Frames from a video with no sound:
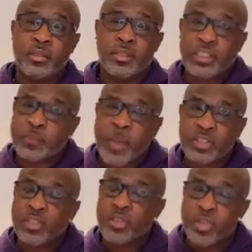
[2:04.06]
this
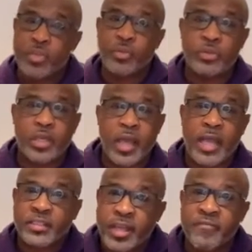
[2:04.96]
special use
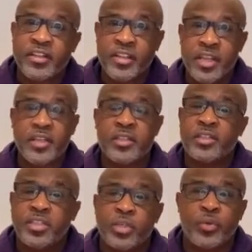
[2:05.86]
has everything to
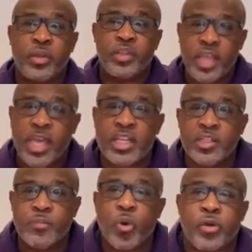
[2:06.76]
do with
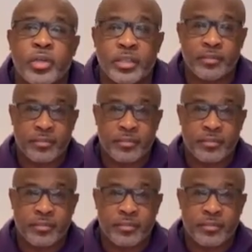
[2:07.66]
kingdom work.